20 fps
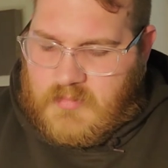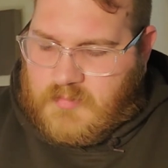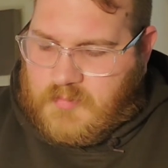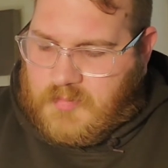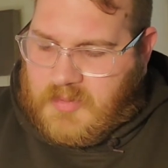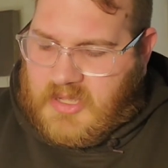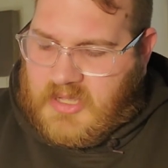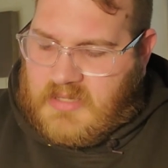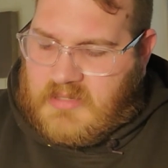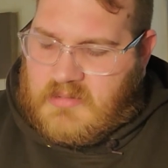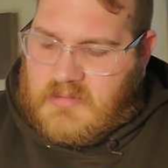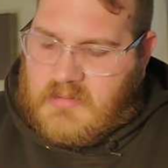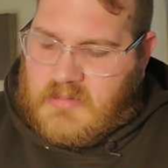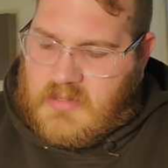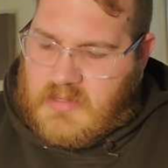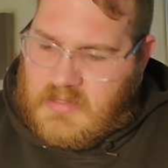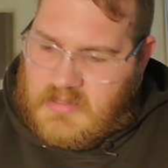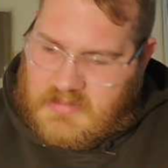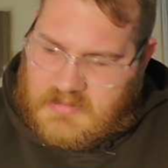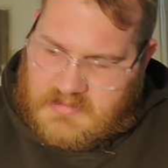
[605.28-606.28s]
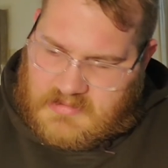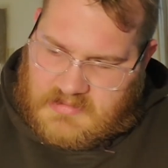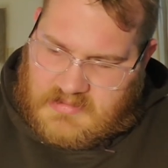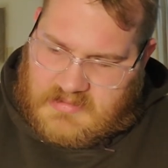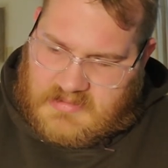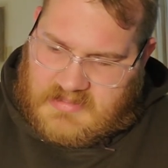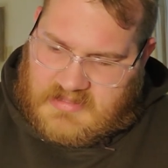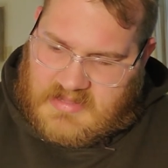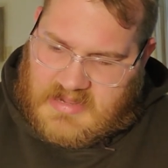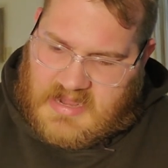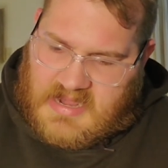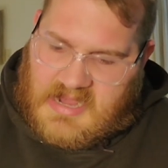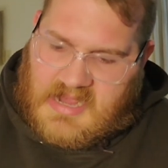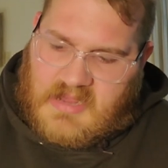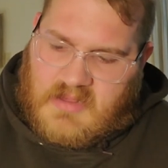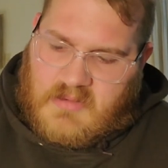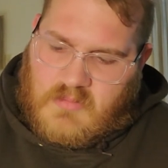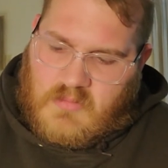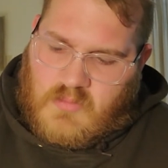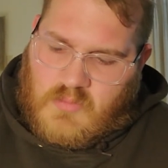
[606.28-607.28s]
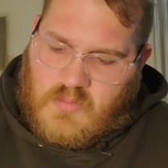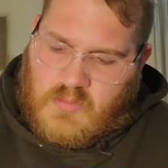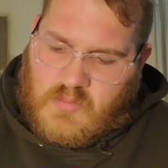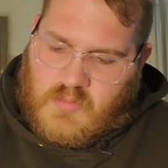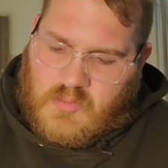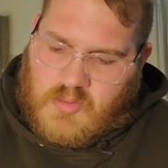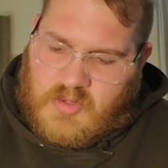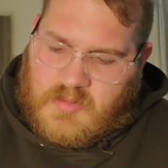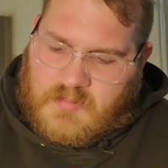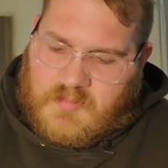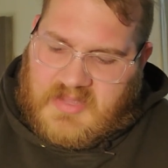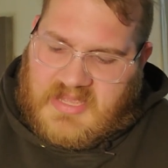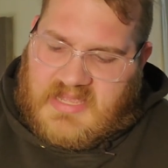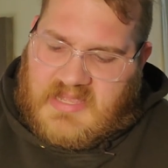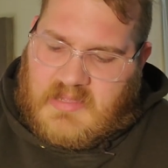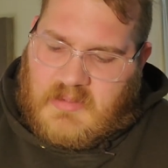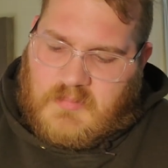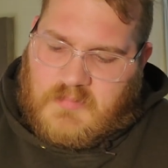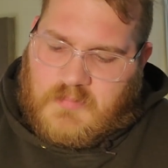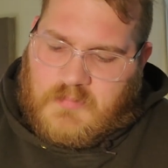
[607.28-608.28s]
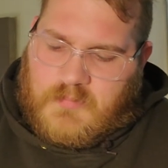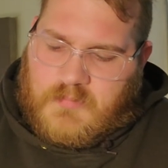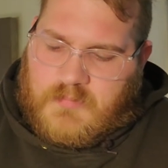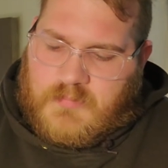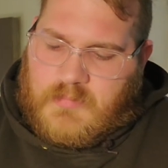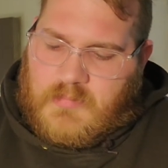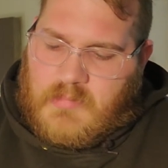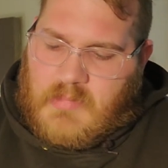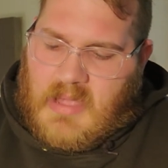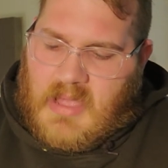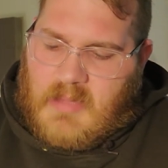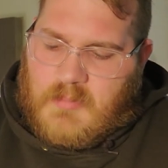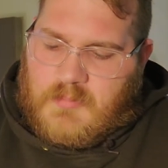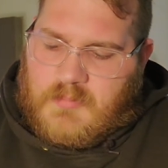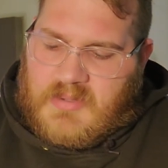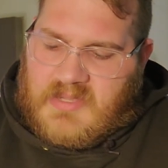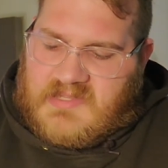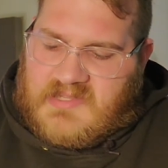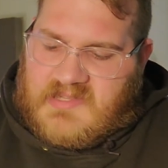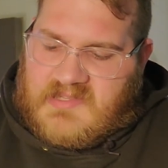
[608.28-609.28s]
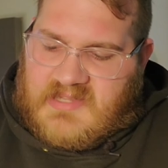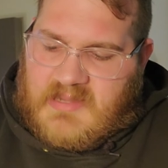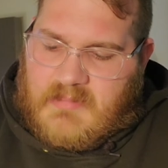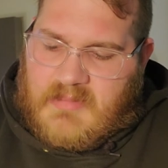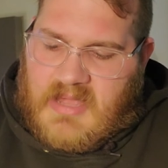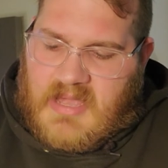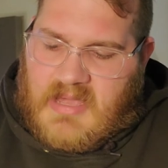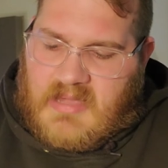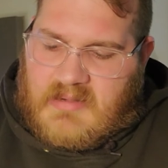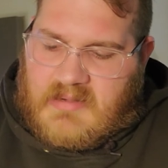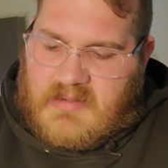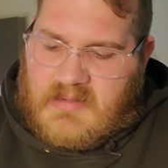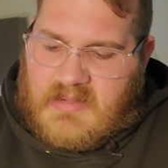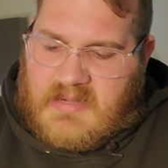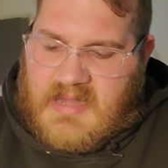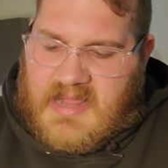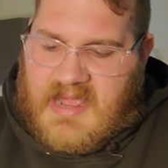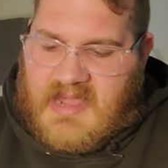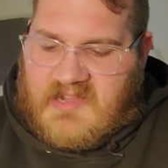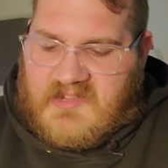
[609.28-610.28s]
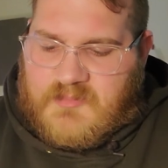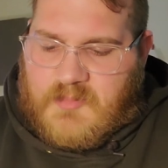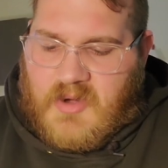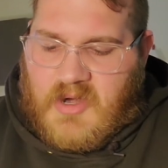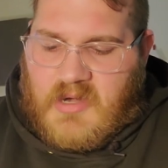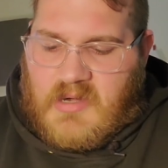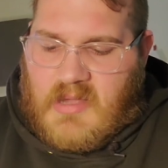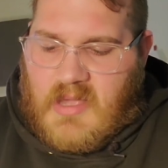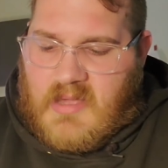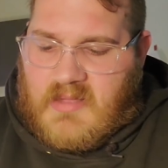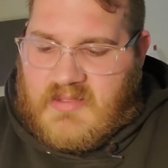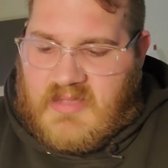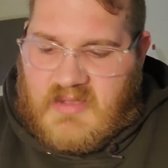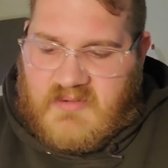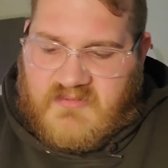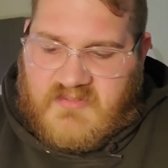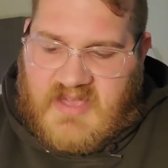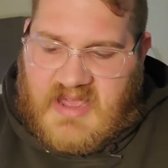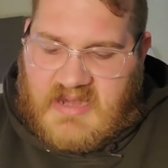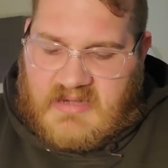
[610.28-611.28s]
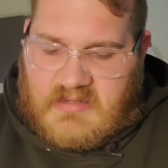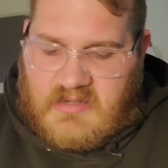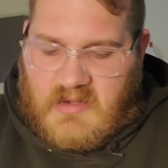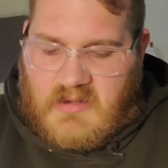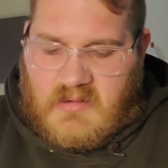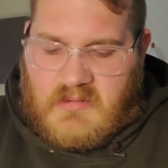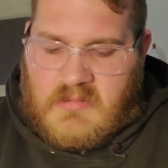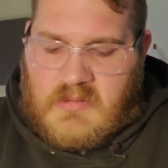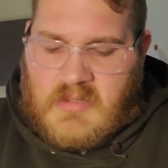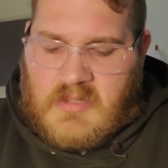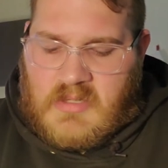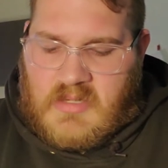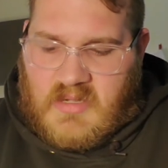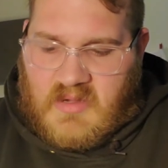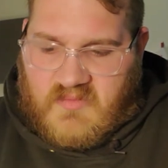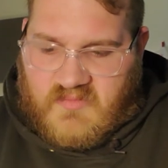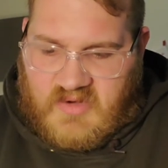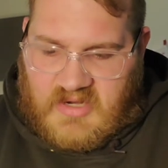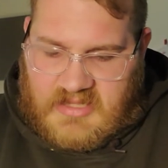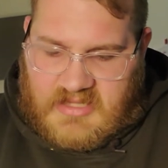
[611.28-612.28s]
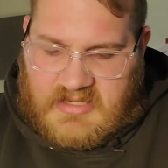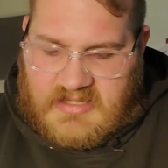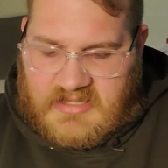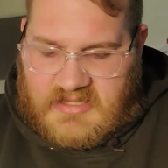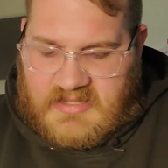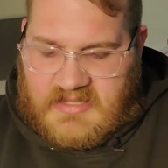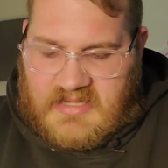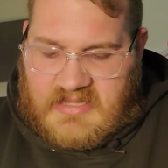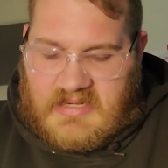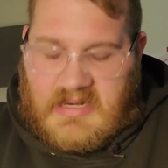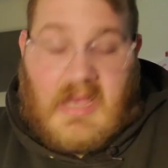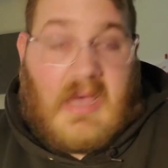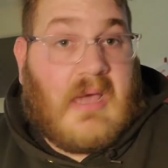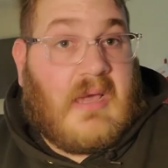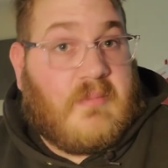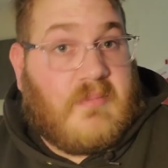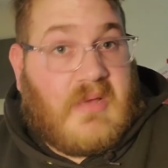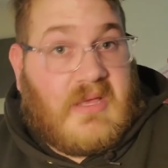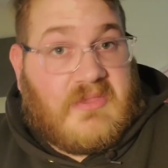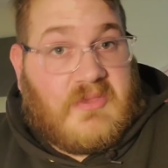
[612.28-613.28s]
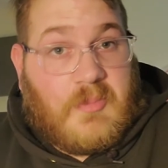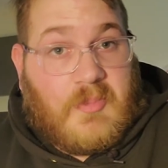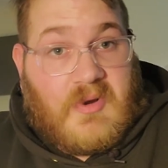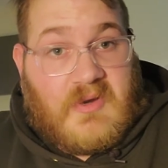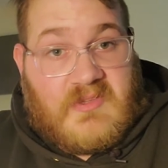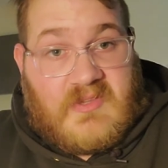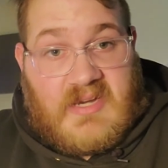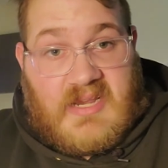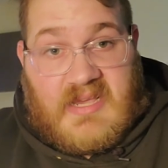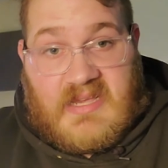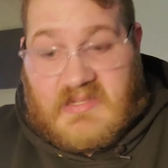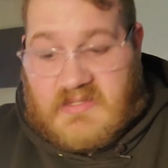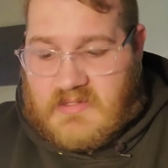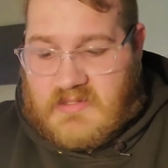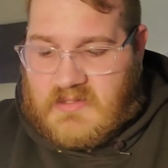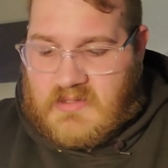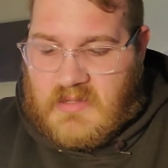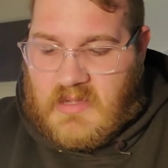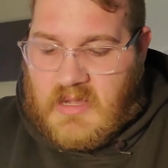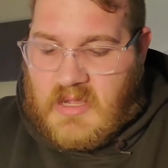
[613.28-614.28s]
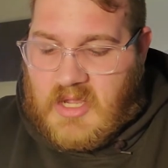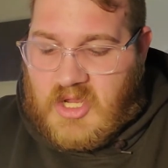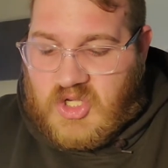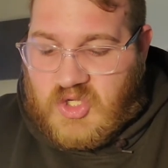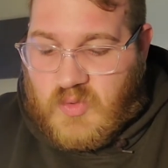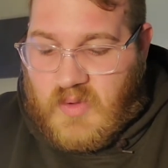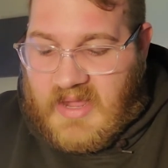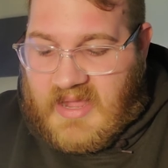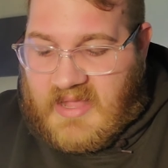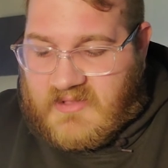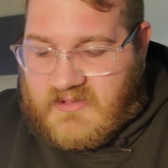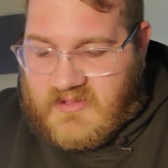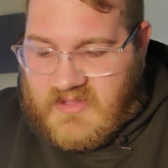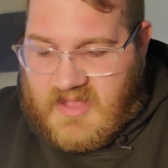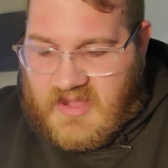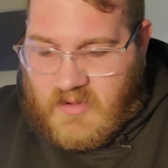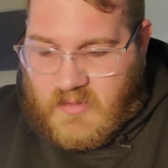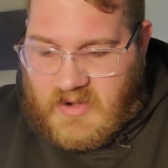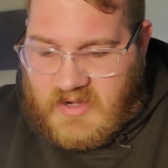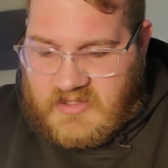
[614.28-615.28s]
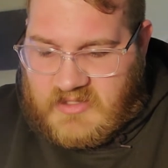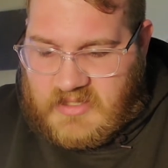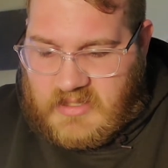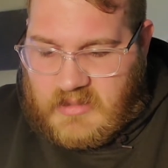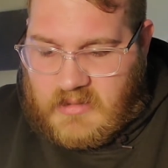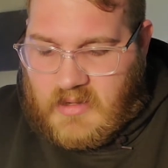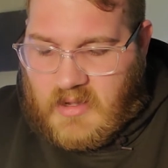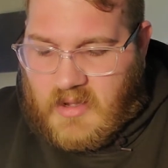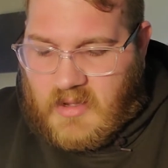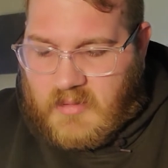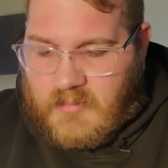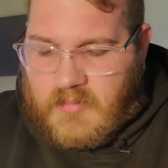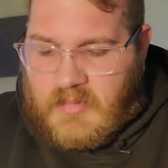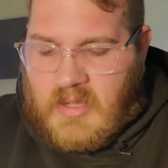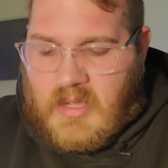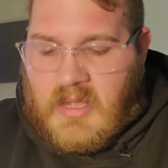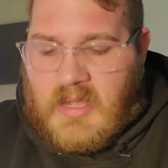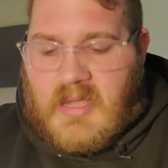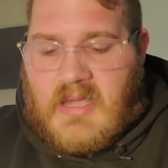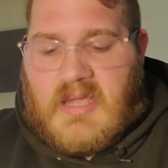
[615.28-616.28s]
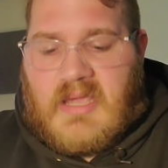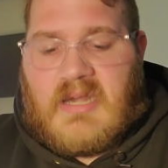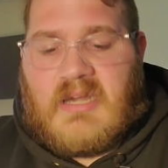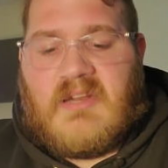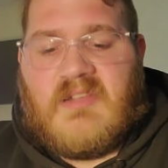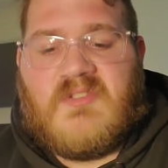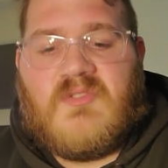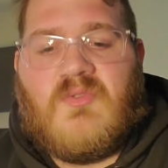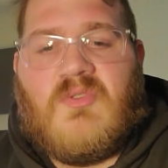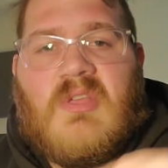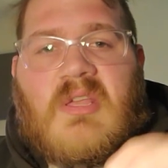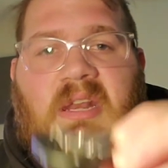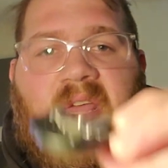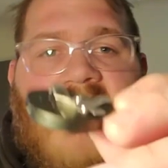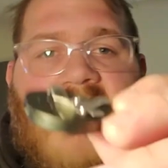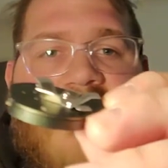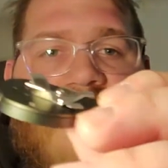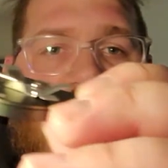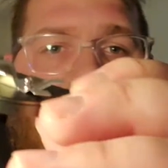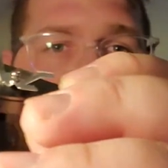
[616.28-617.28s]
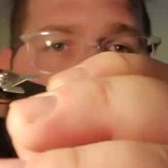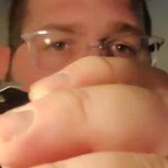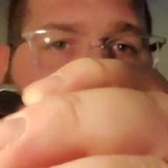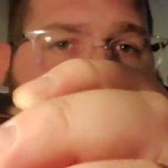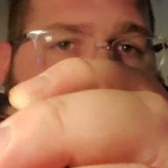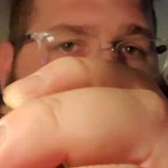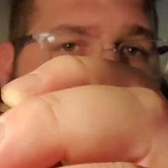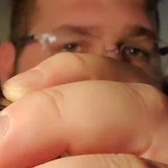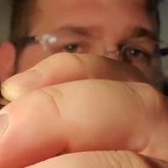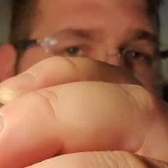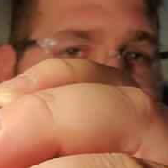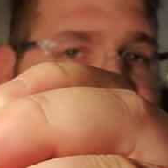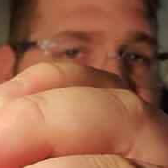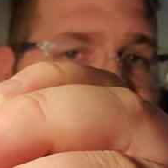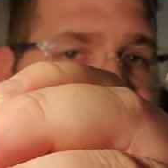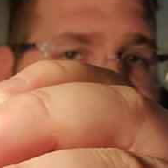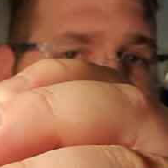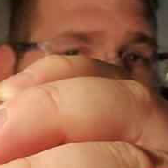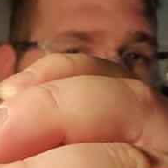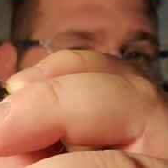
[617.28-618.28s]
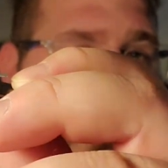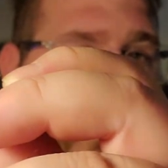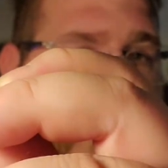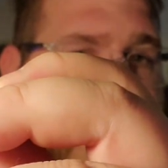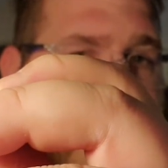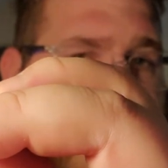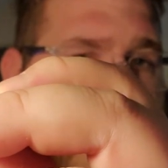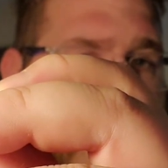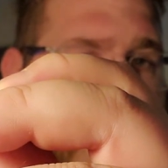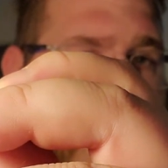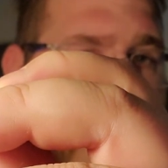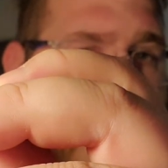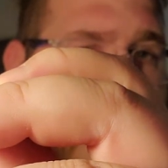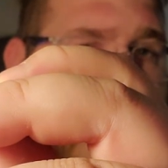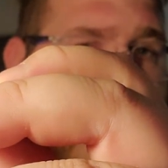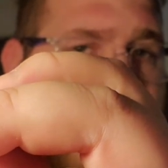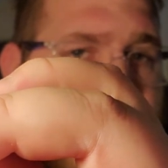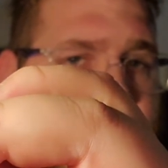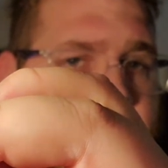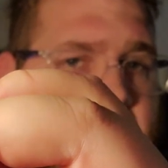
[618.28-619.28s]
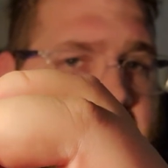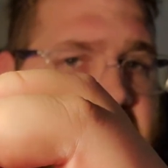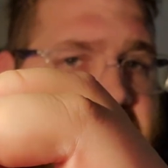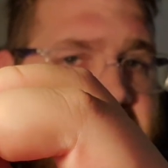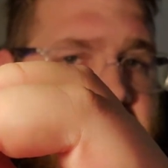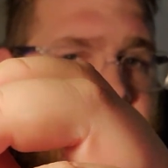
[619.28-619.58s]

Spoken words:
but I would be, but since I'm not an expert on that factor of why they did that, I'm not the person to ask to answer that question. And it is really nice. You can adjust these. If you